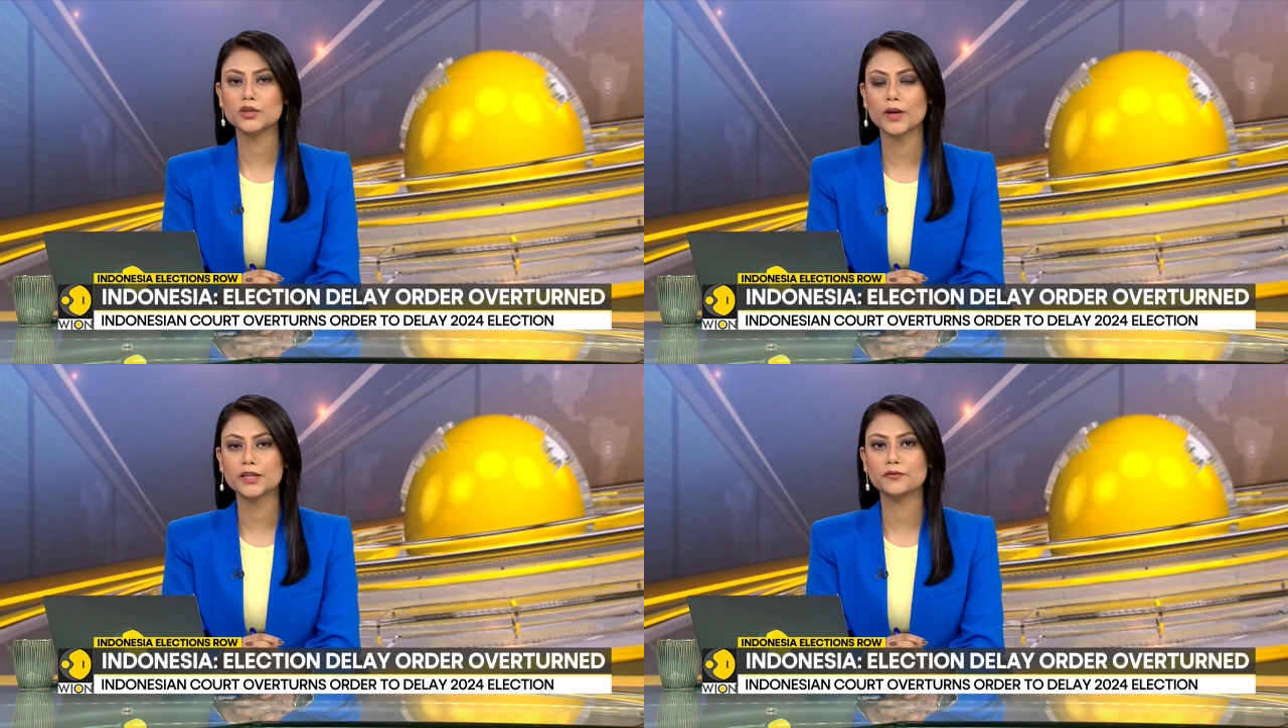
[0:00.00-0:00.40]

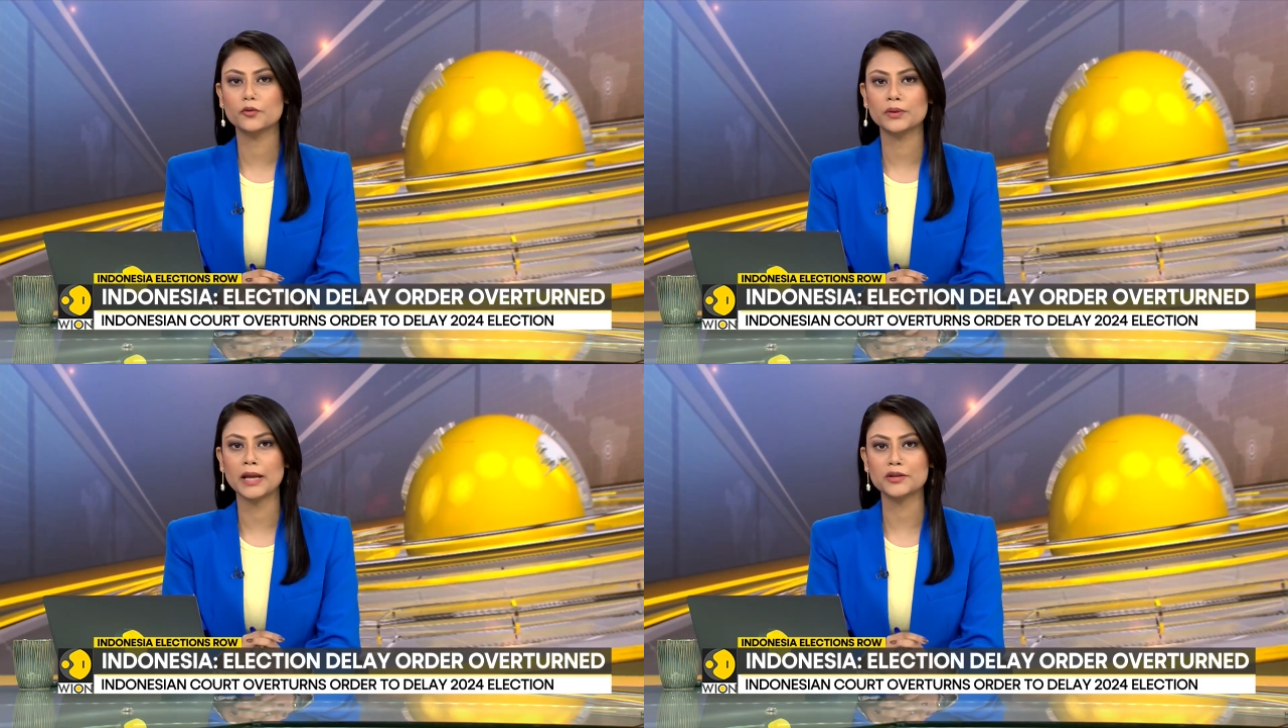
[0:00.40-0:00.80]

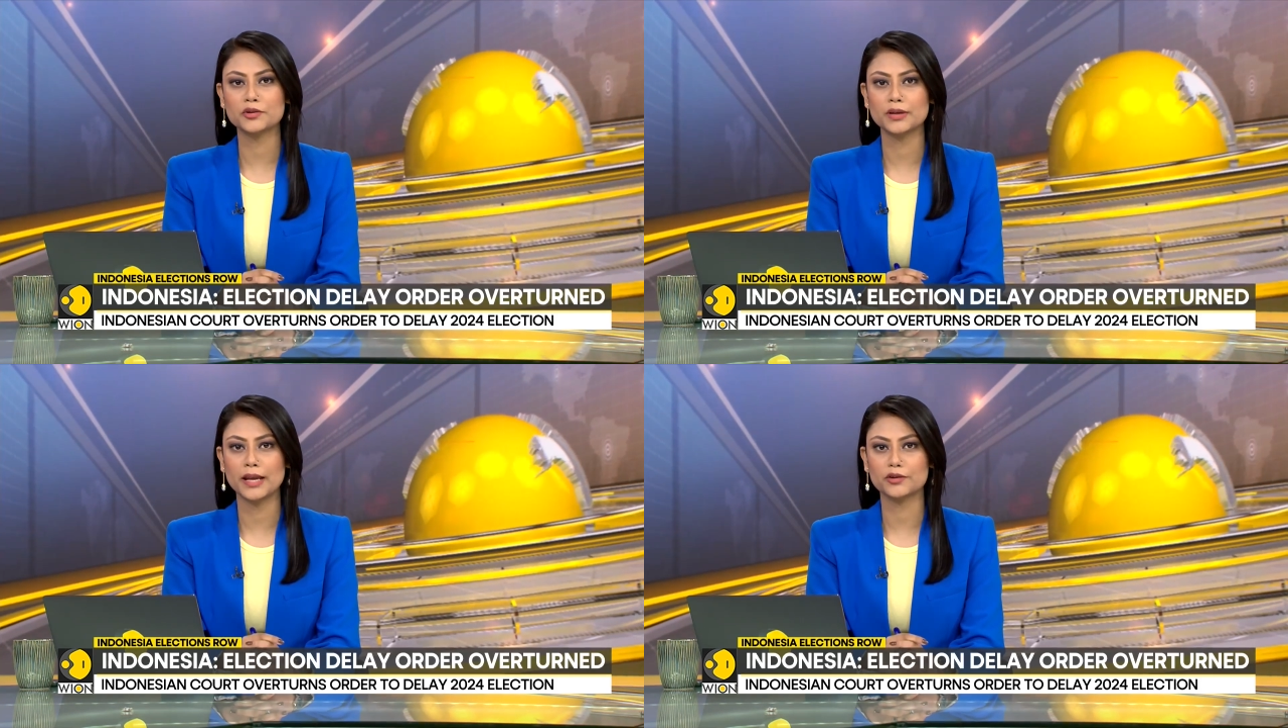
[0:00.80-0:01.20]
twenty-four
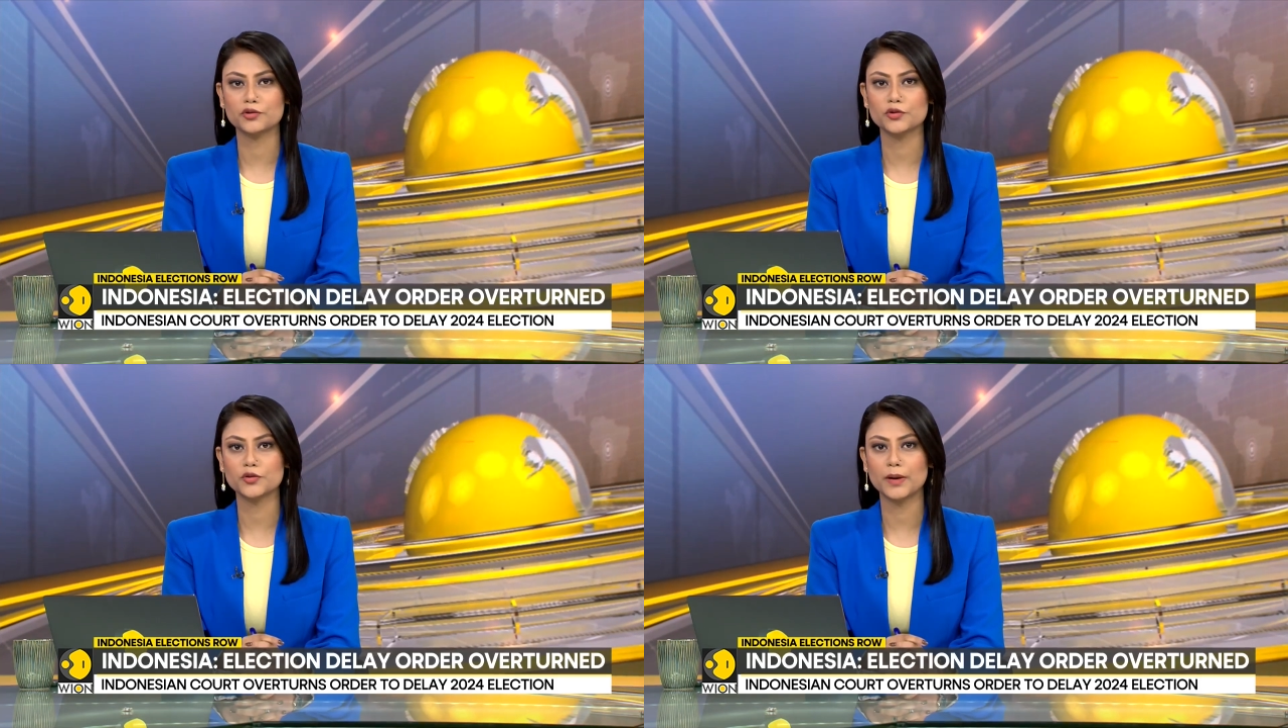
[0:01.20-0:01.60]
national
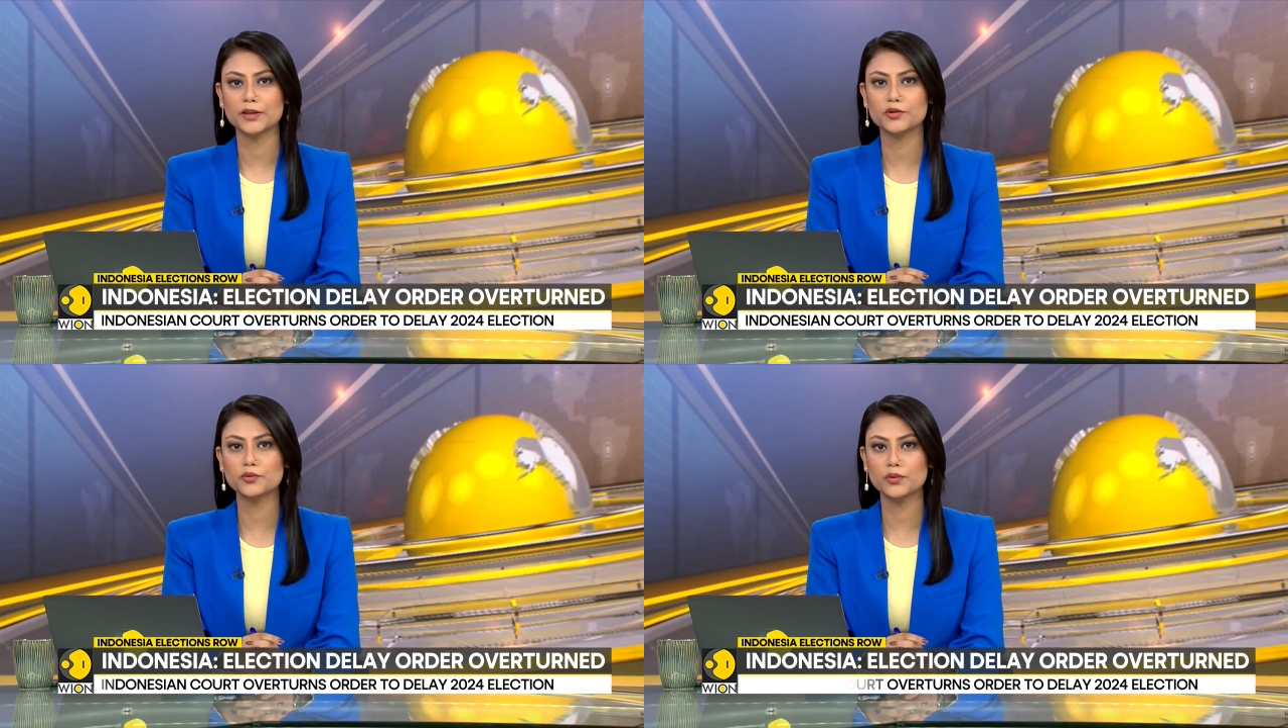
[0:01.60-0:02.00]
elections by
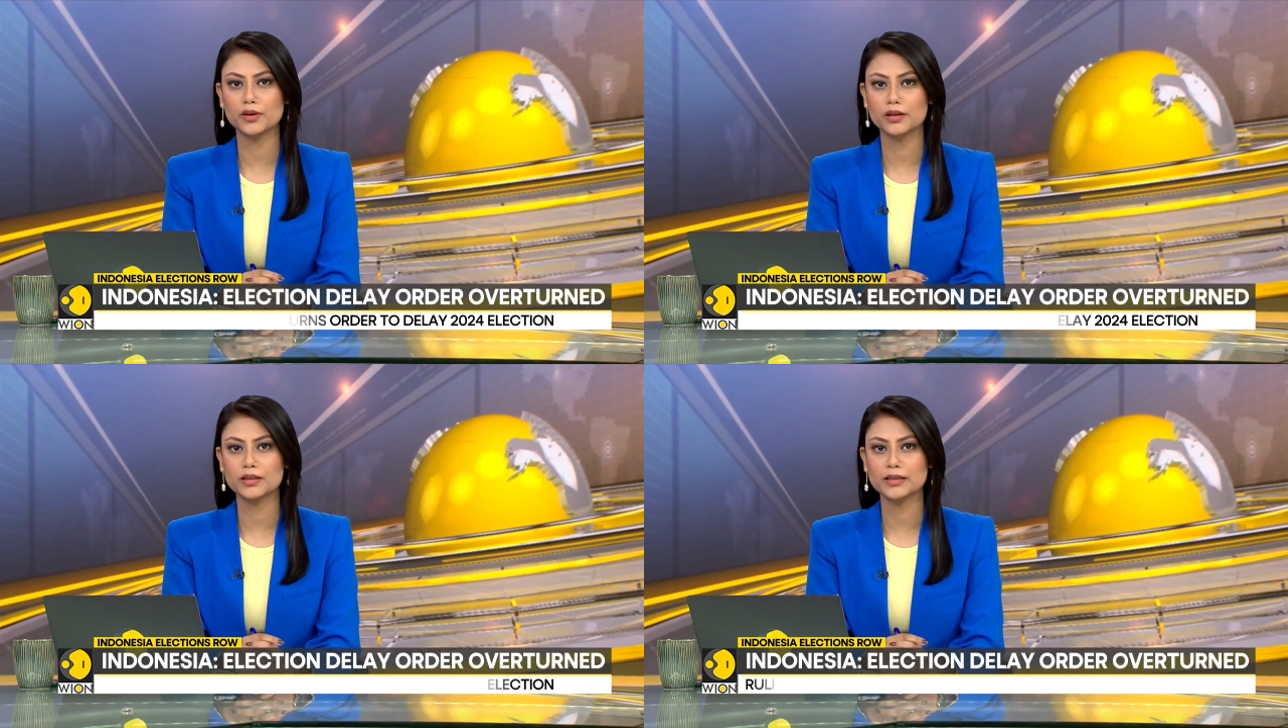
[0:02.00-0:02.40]
two
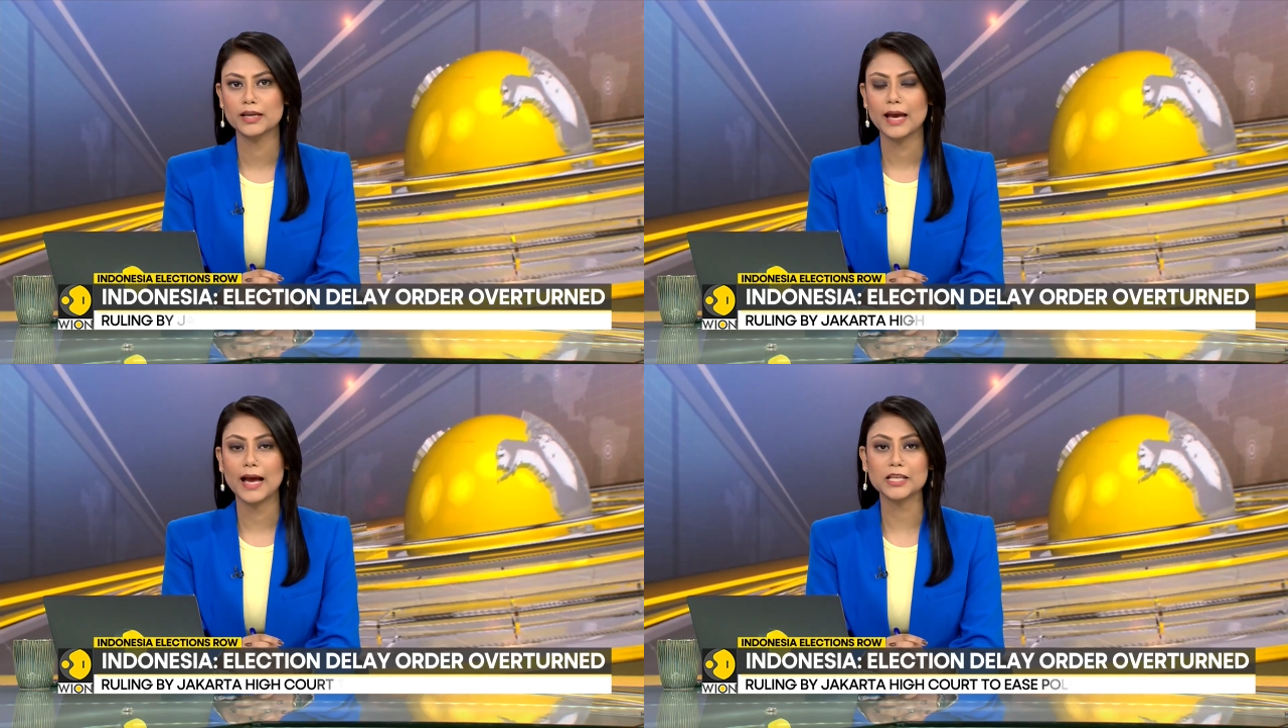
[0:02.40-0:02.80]
years
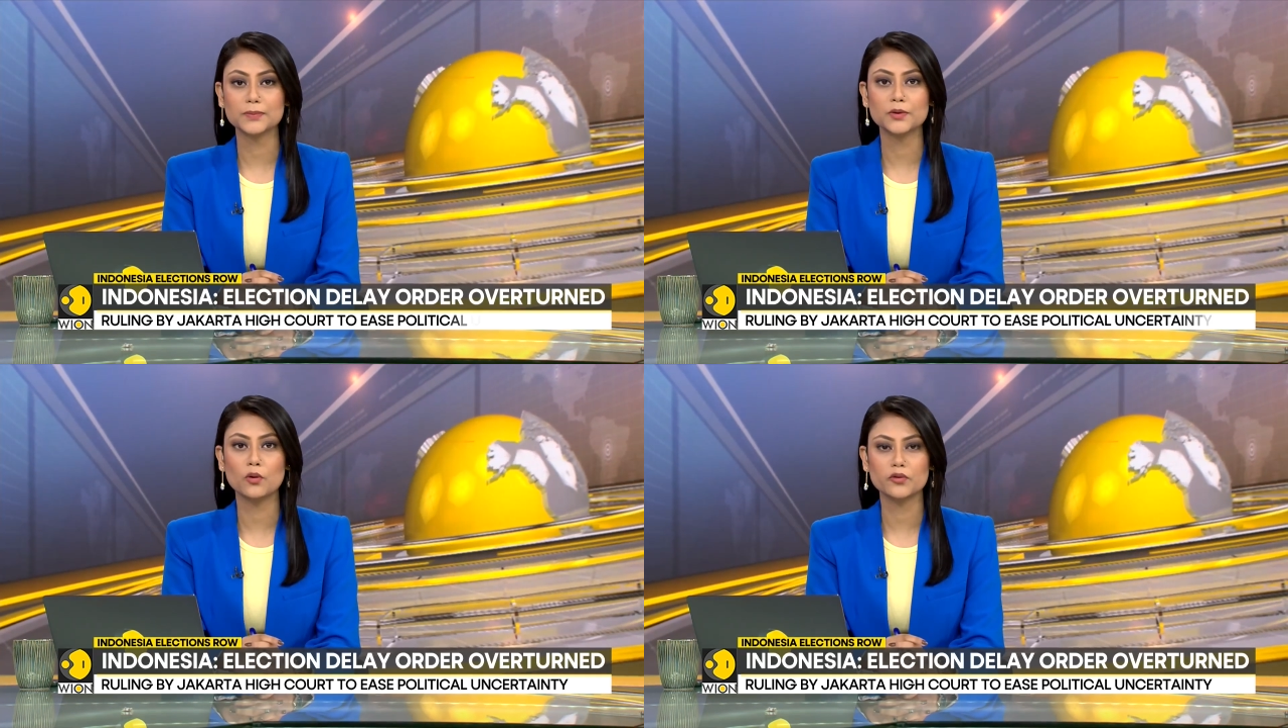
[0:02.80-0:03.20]
has
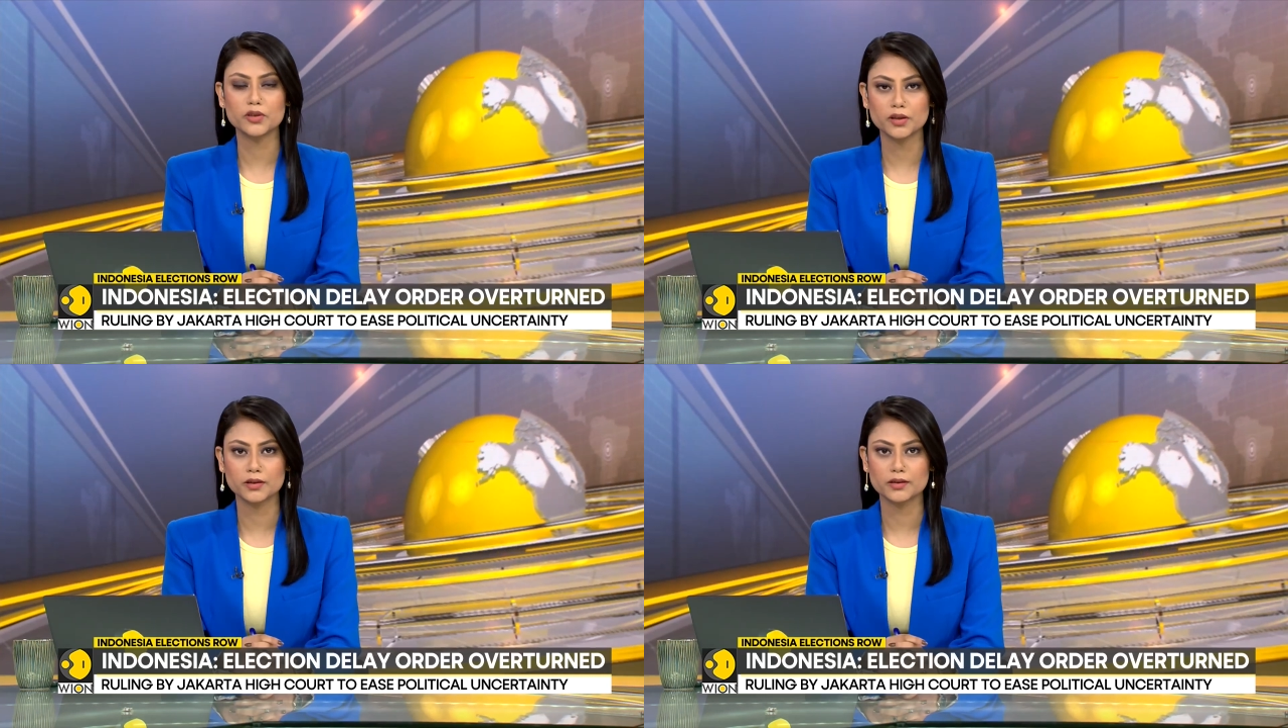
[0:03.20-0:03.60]
been
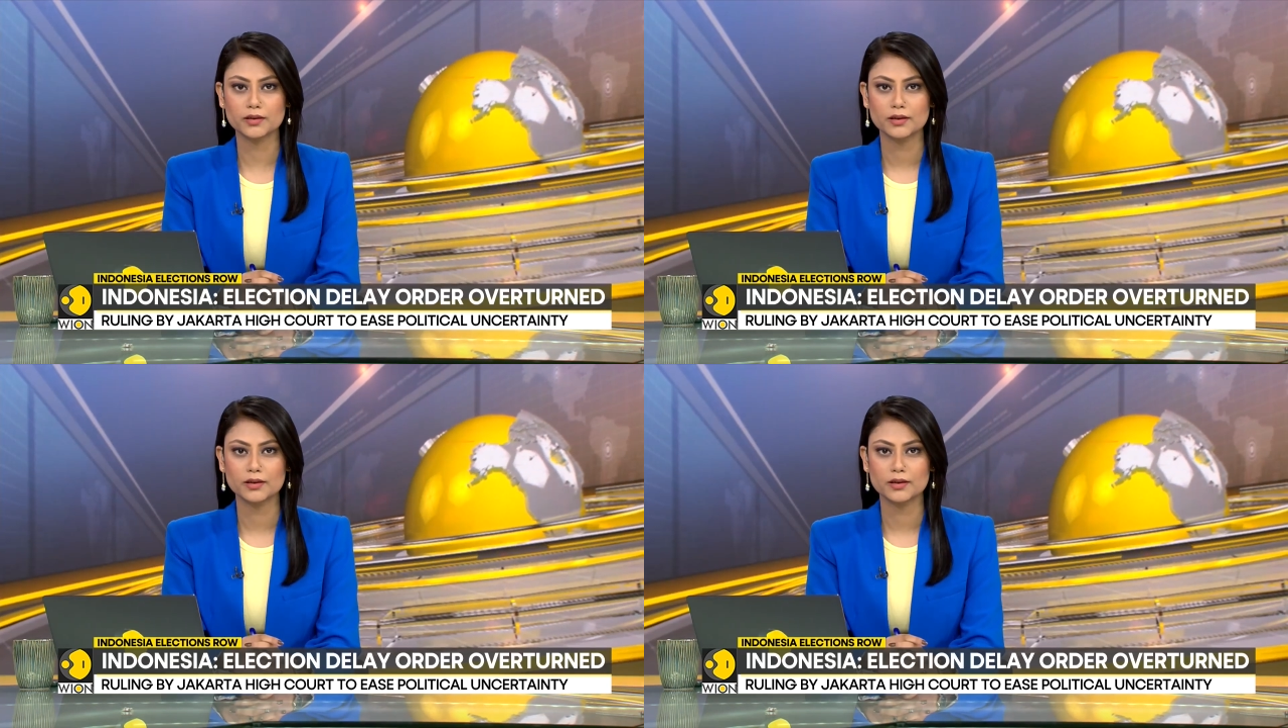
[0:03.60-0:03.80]
overturned.